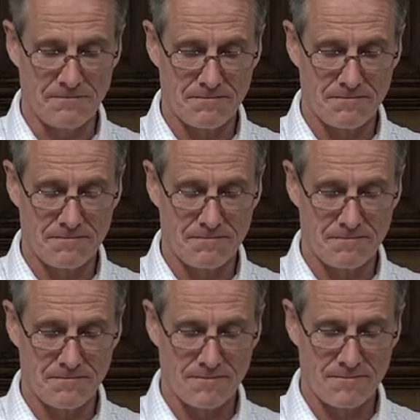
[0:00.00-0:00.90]

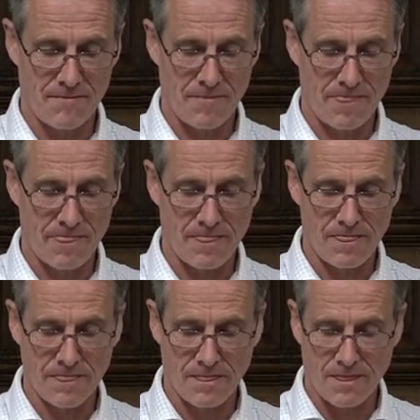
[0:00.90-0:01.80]

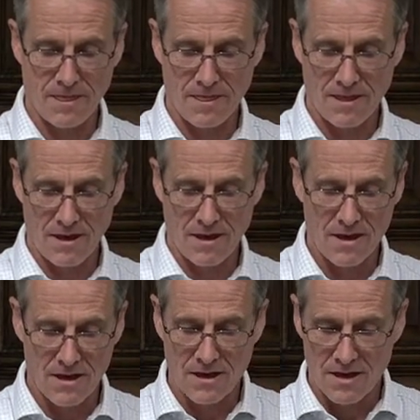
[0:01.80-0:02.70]

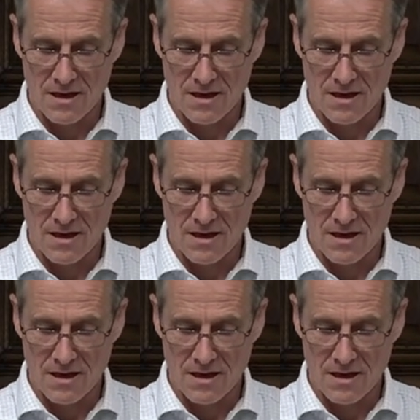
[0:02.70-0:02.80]
(silence)